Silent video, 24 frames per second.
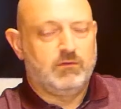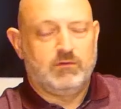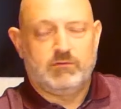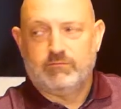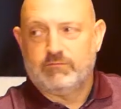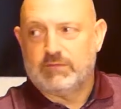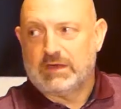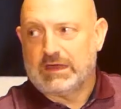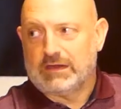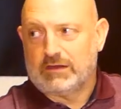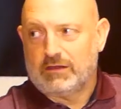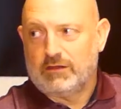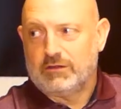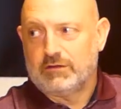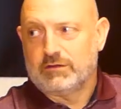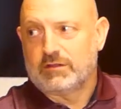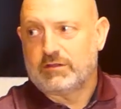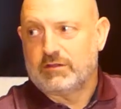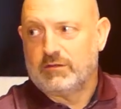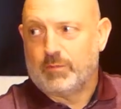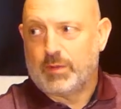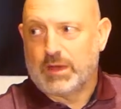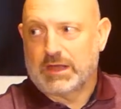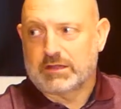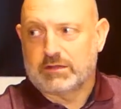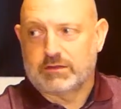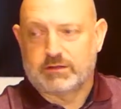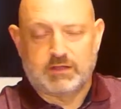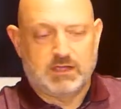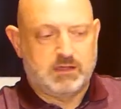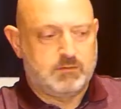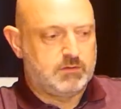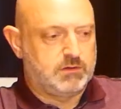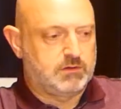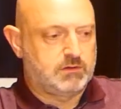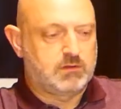analyse the bank
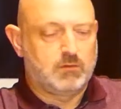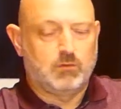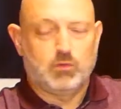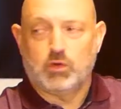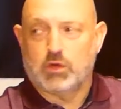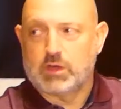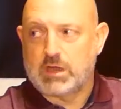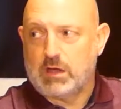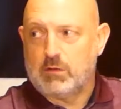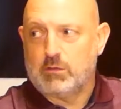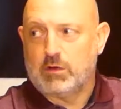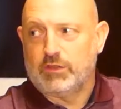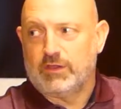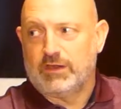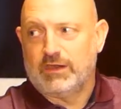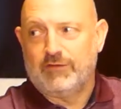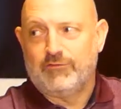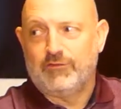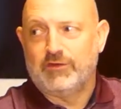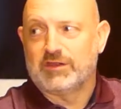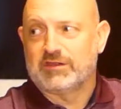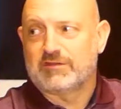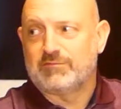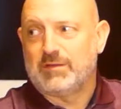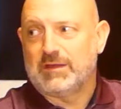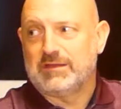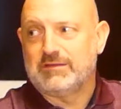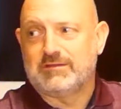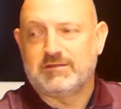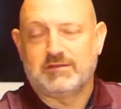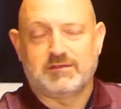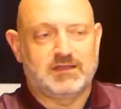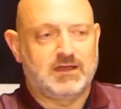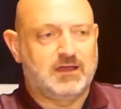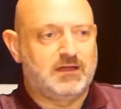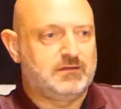statements and work out what the living
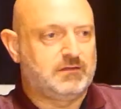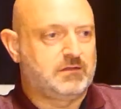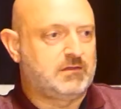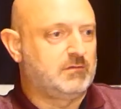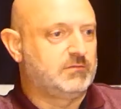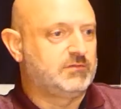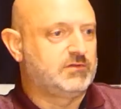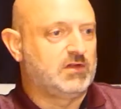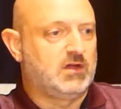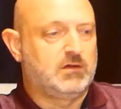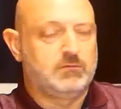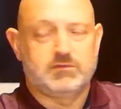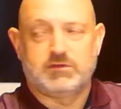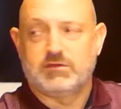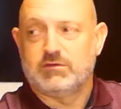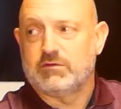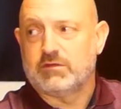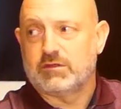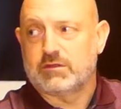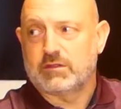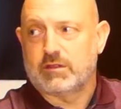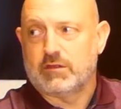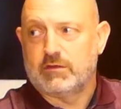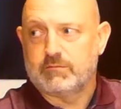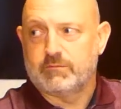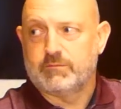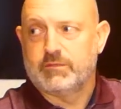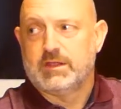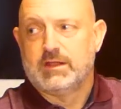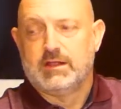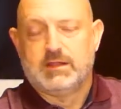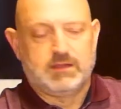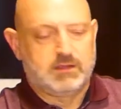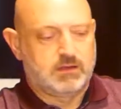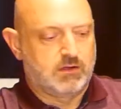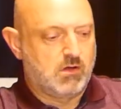expenses are. And sometimes it's like,
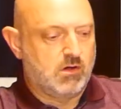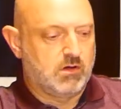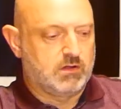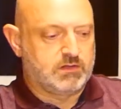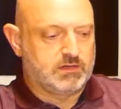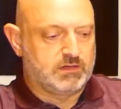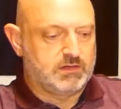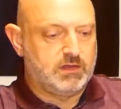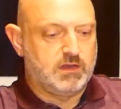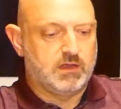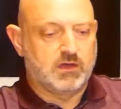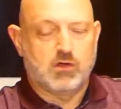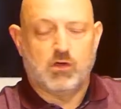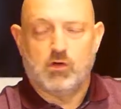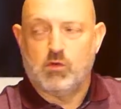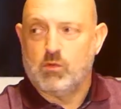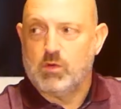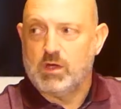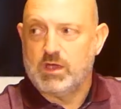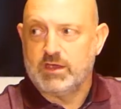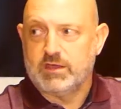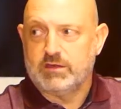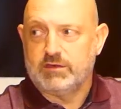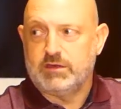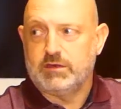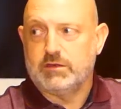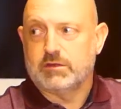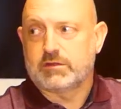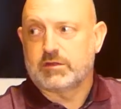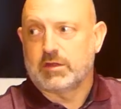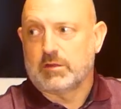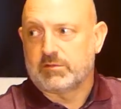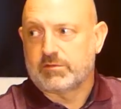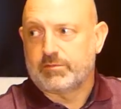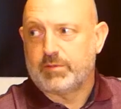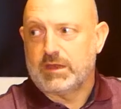guys, you need to go away. You need to
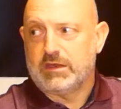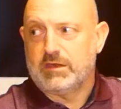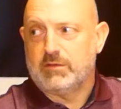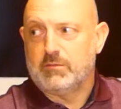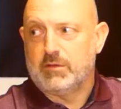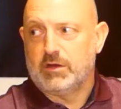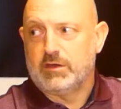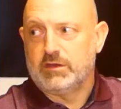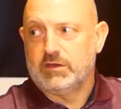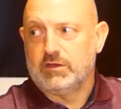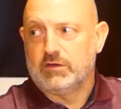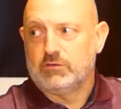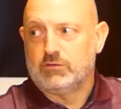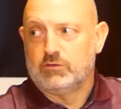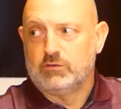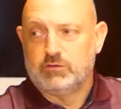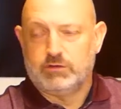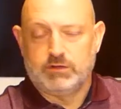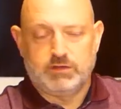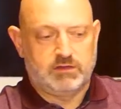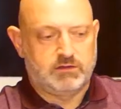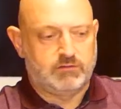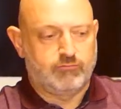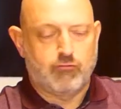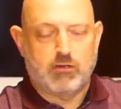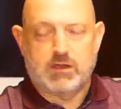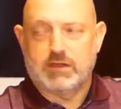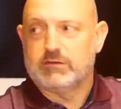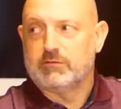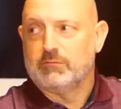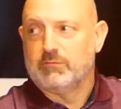stop spending money on all these random